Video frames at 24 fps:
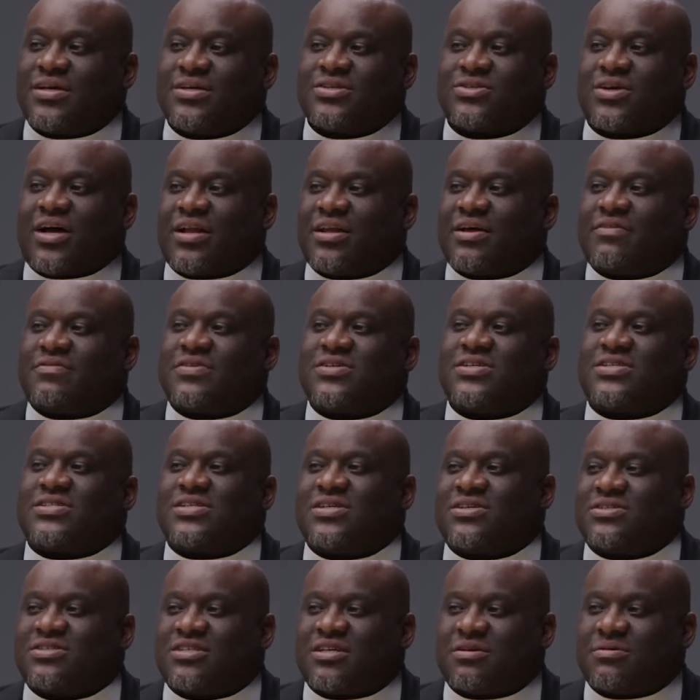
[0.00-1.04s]
So I'd love to just
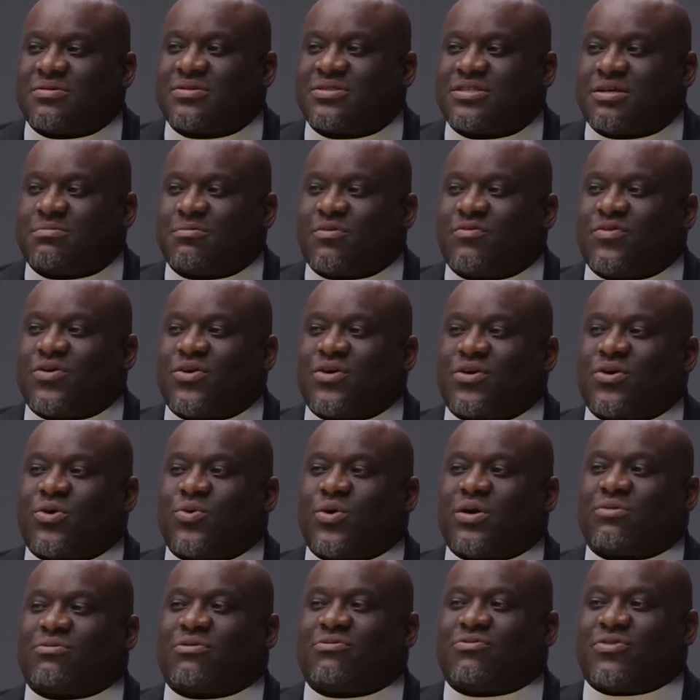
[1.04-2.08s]
hear some of your
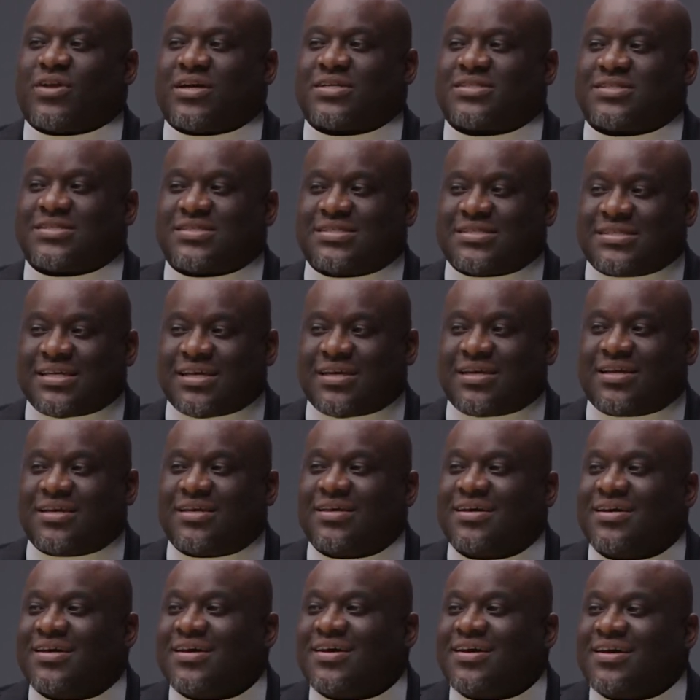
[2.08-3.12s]
quick reflections.
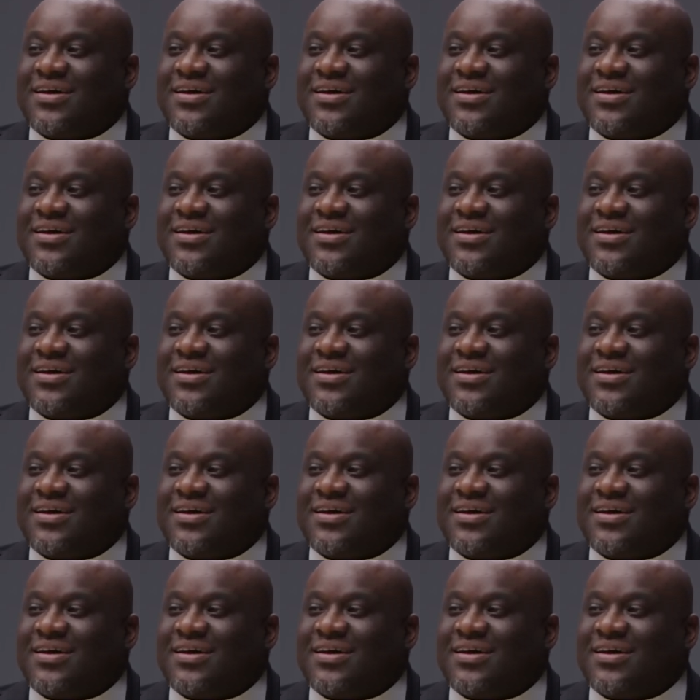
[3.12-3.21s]
Teny,